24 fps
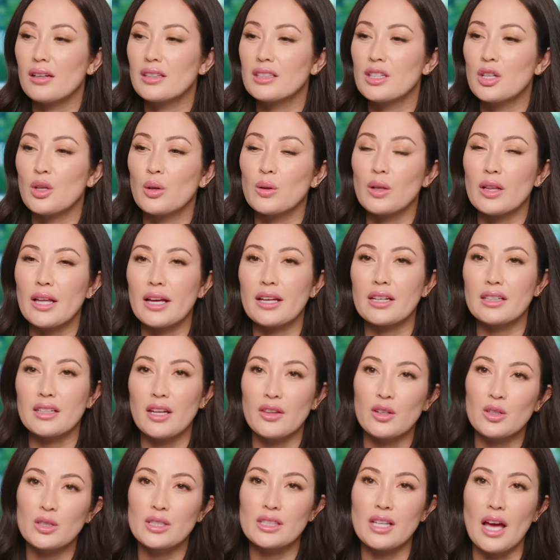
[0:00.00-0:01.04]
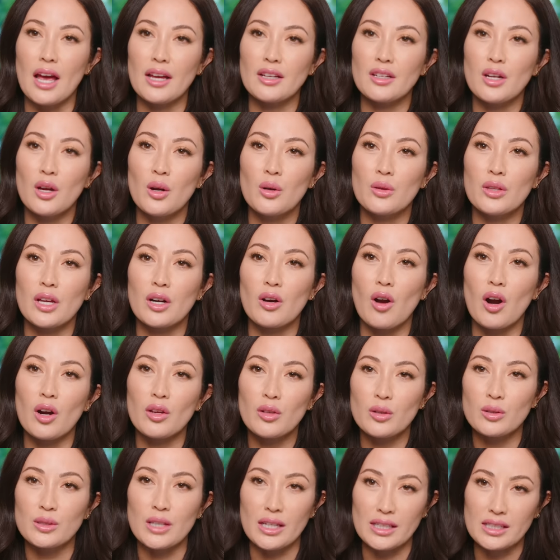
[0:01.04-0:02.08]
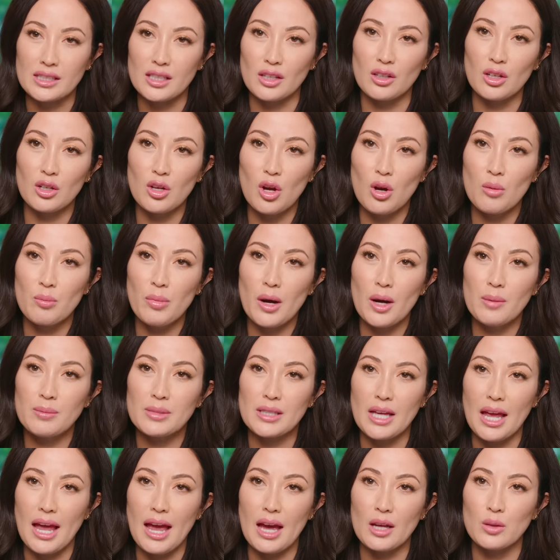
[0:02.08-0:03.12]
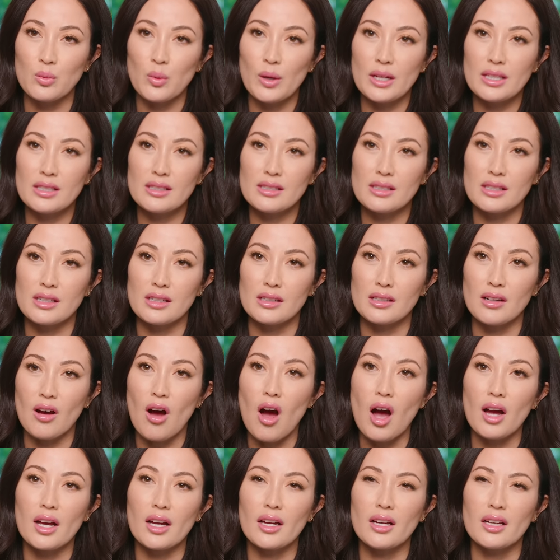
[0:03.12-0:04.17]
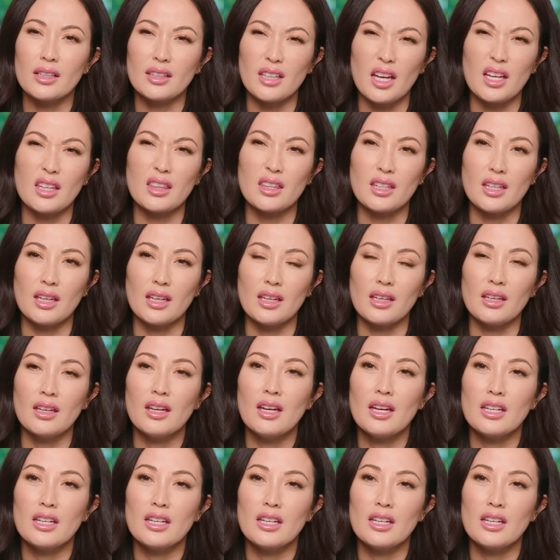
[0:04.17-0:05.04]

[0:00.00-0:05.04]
You know, like another side note, there are those like silicone pumps, the hand ones, the Haakaa and like the